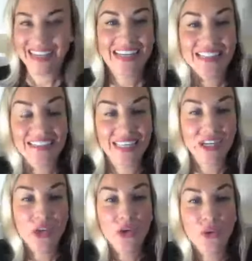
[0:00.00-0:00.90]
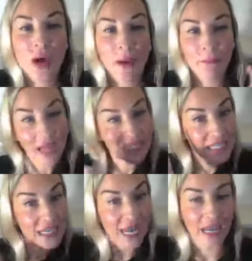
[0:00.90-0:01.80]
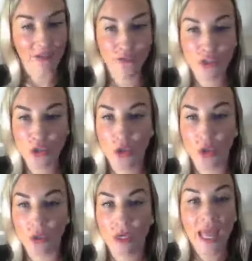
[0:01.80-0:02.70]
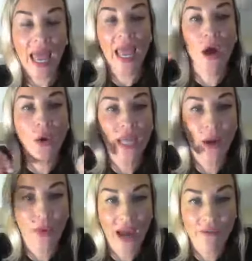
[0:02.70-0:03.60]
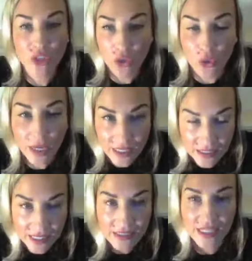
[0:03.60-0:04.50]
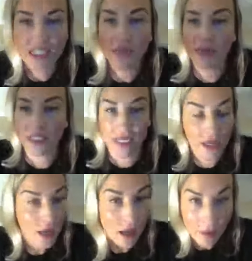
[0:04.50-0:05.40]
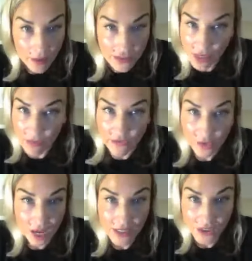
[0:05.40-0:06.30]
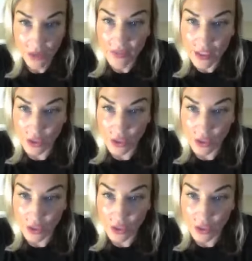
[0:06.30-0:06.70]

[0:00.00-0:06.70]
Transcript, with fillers: See you Monday night for school. Hey, oh yeah, we have a school, Intense Intimacy. Some of you guys are in the